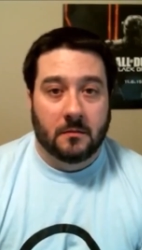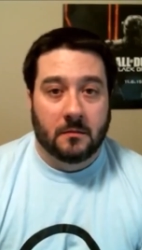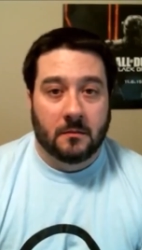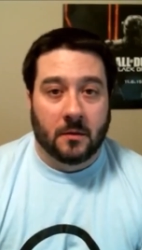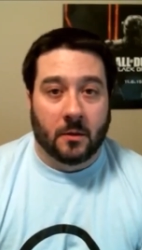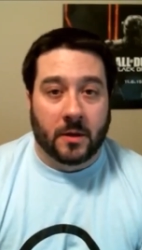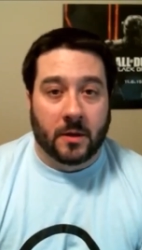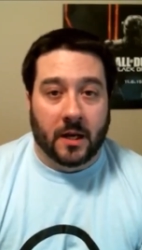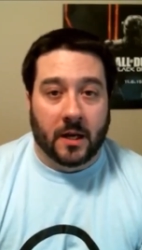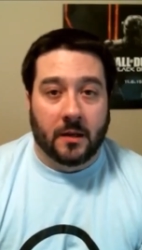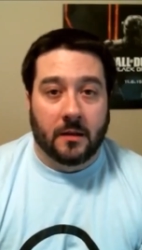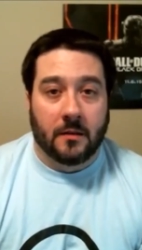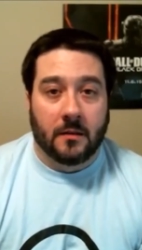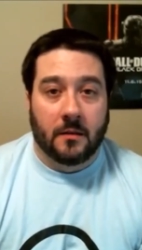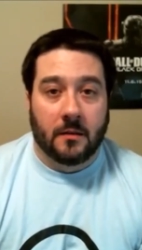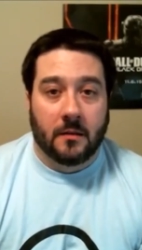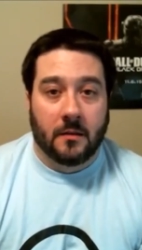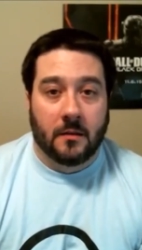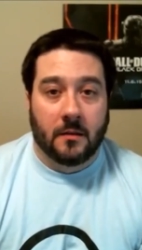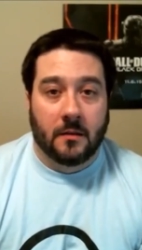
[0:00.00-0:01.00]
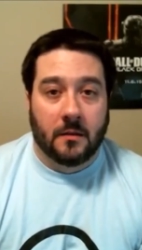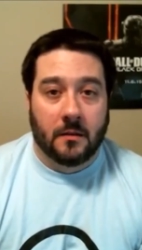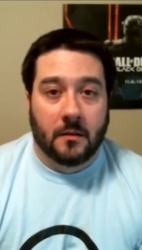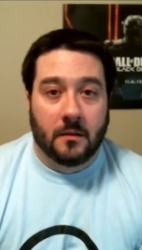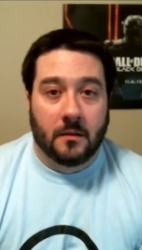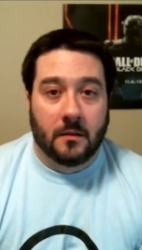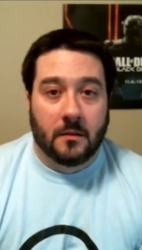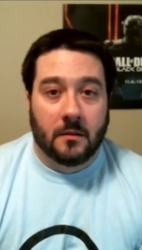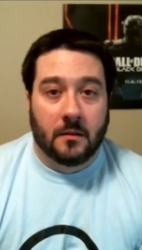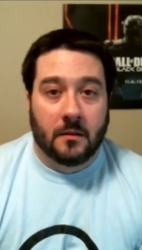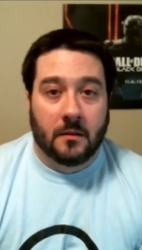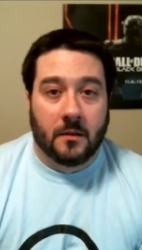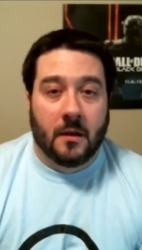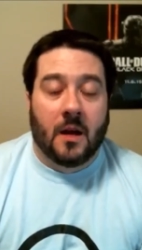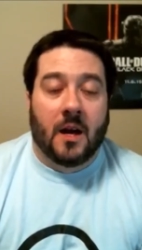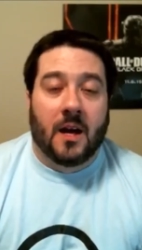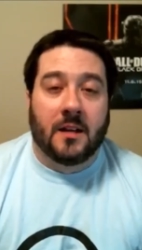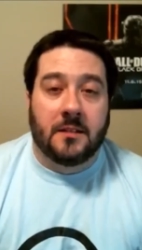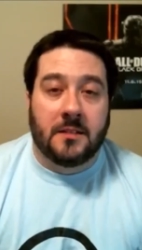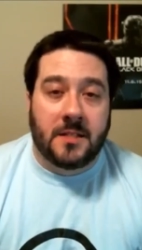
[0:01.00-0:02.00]
Okay?
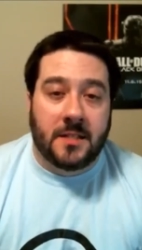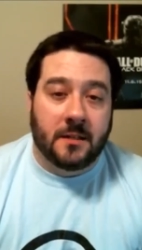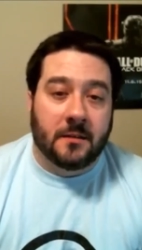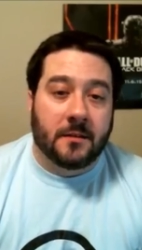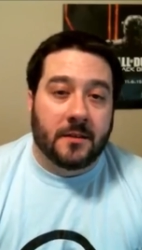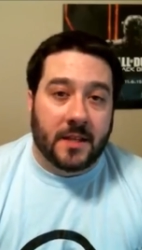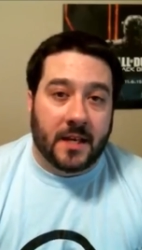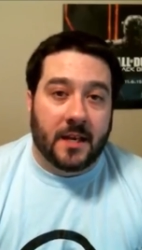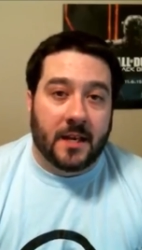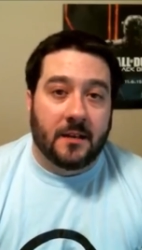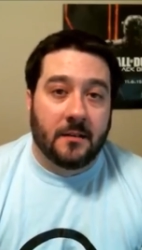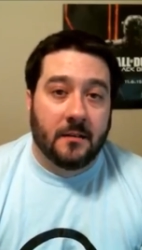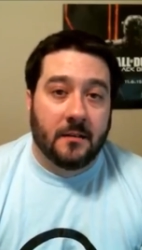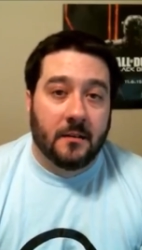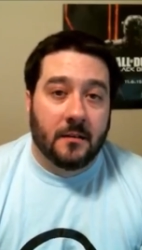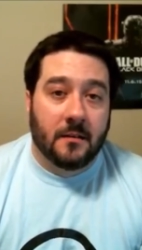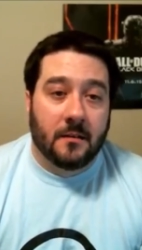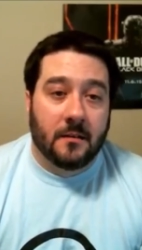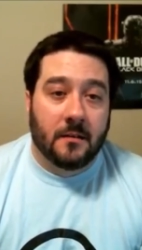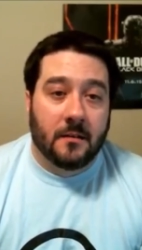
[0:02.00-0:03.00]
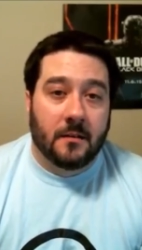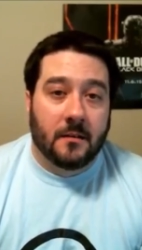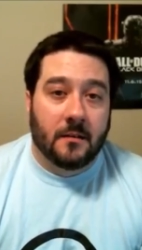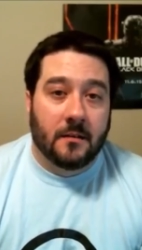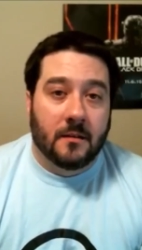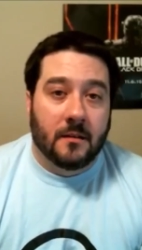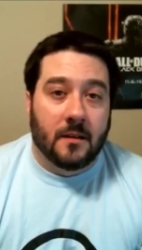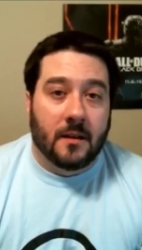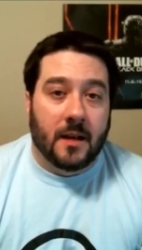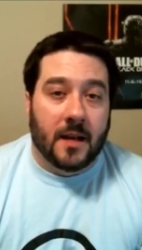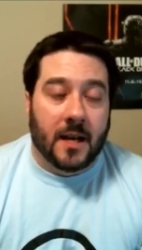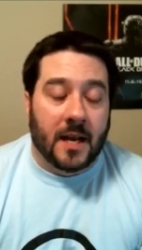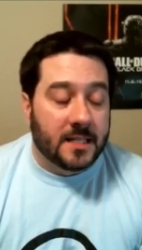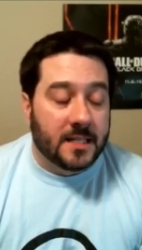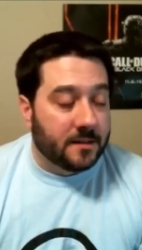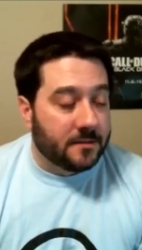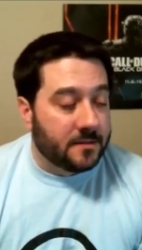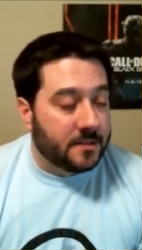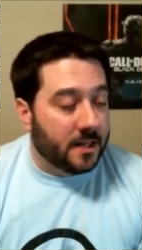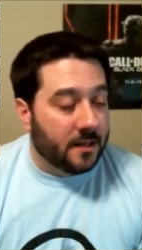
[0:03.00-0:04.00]
Until then, as
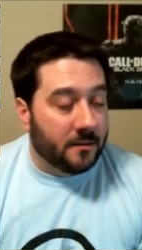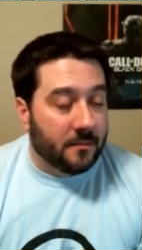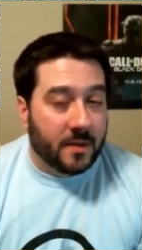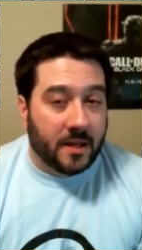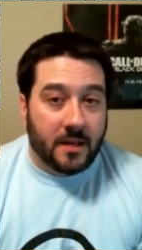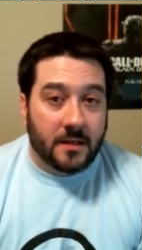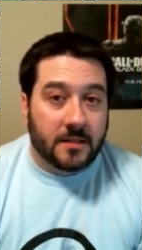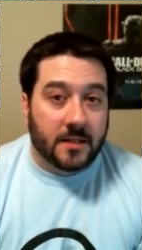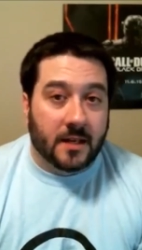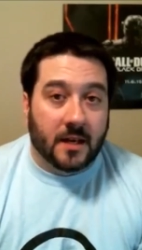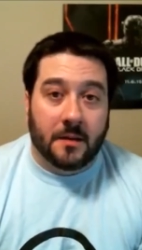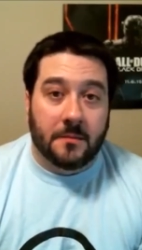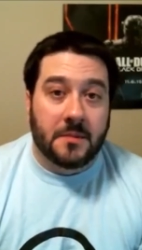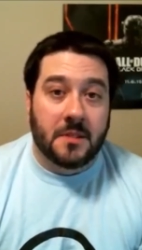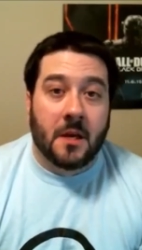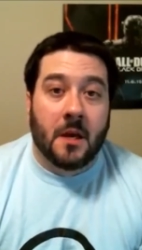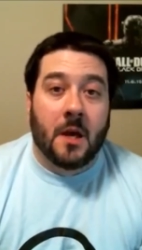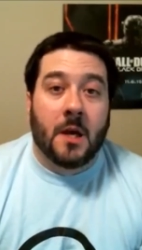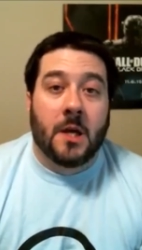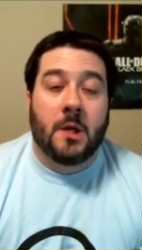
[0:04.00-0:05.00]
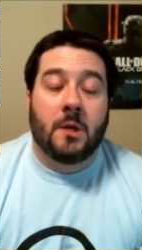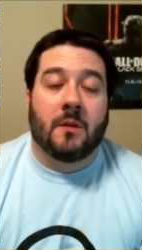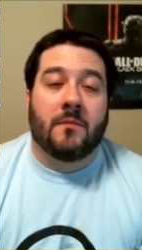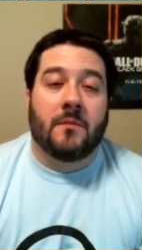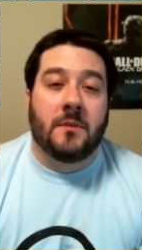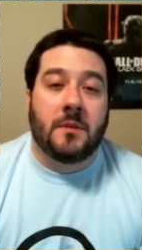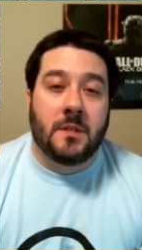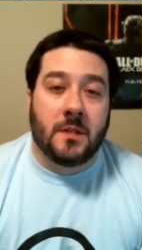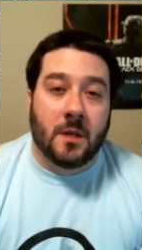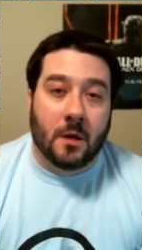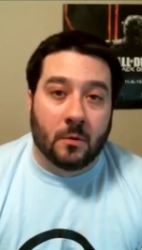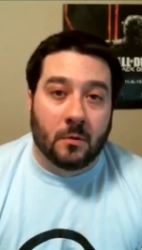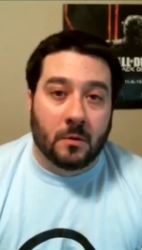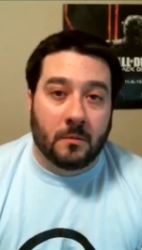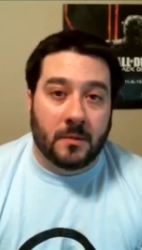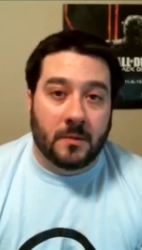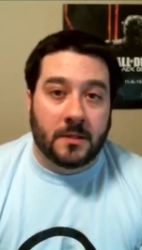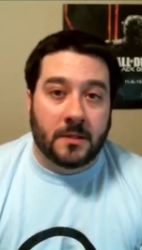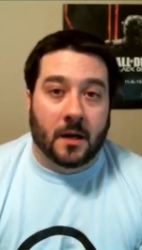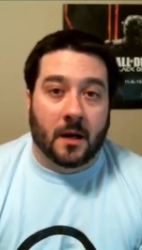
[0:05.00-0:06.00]
I've stated many times, you have no
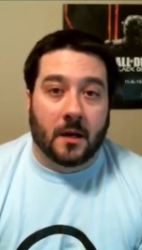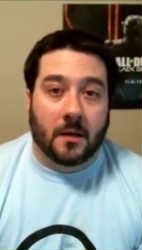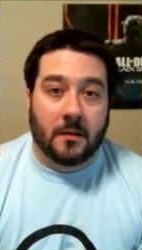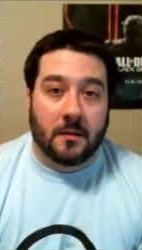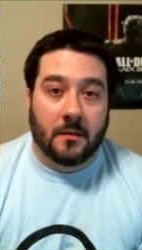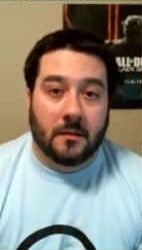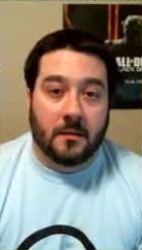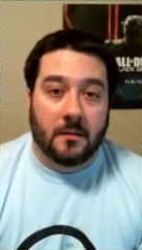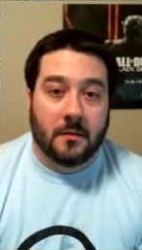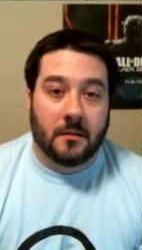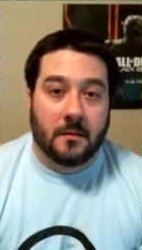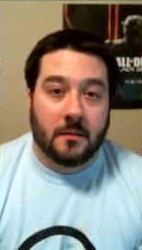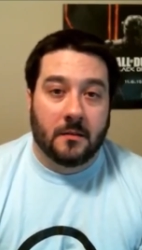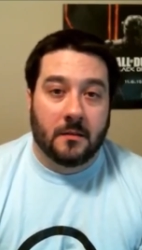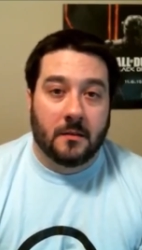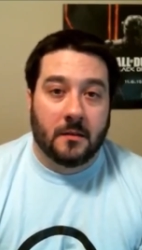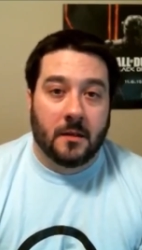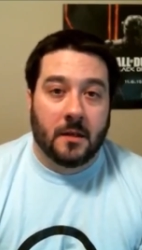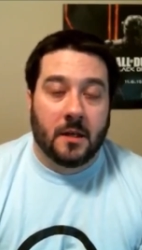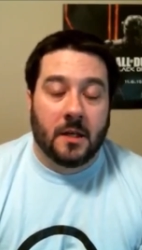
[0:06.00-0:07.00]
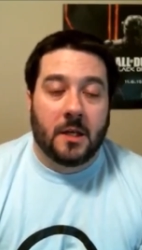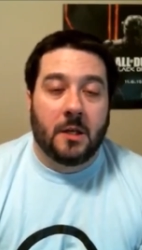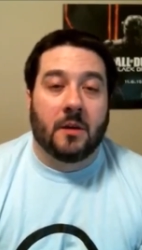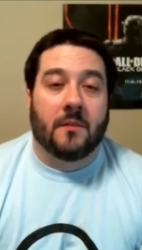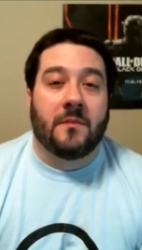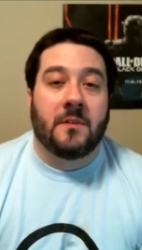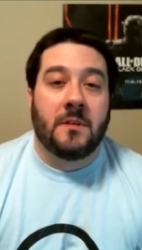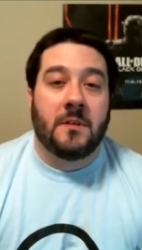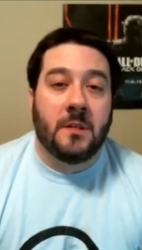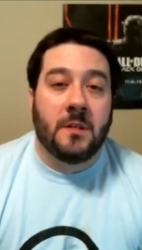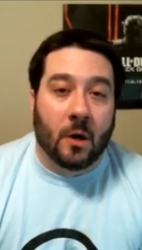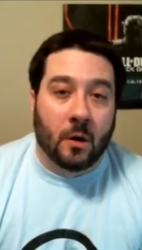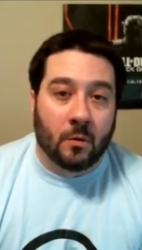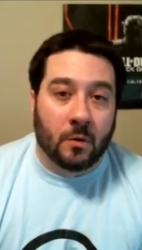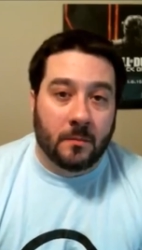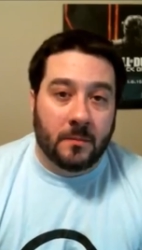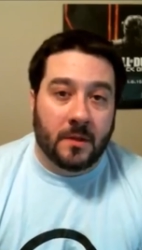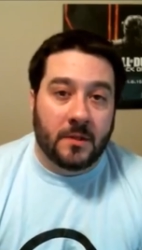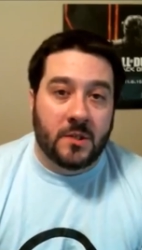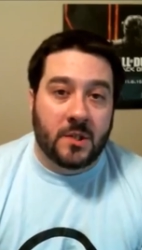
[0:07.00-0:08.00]
room to talk. You have no
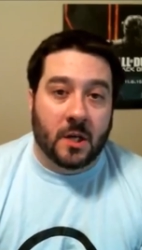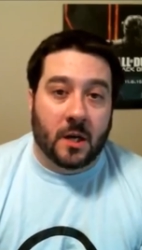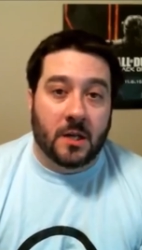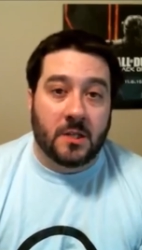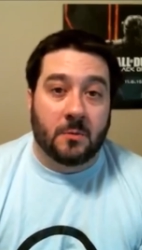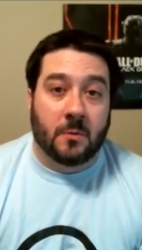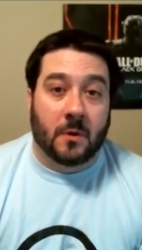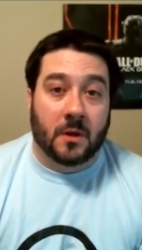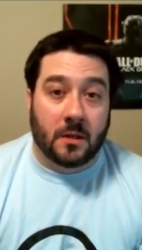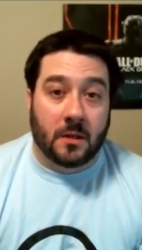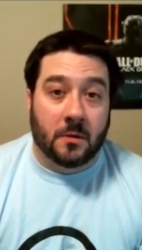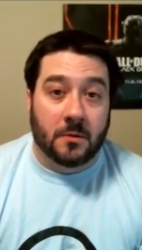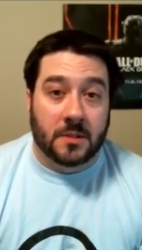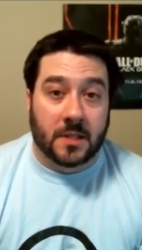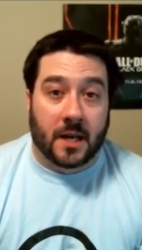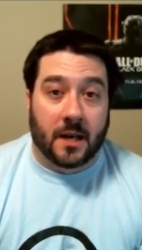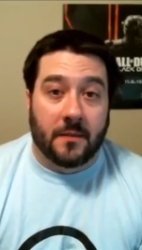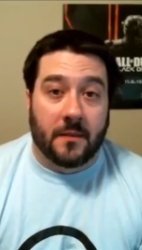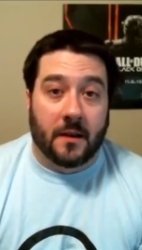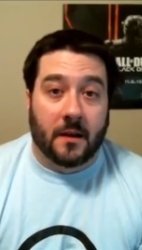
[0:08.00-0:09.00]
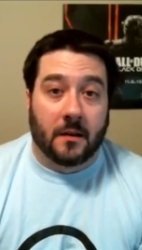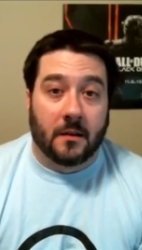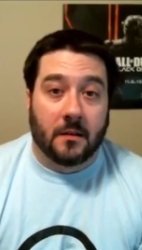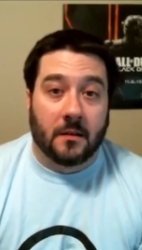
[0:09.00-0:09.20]
room to judge what goes on there.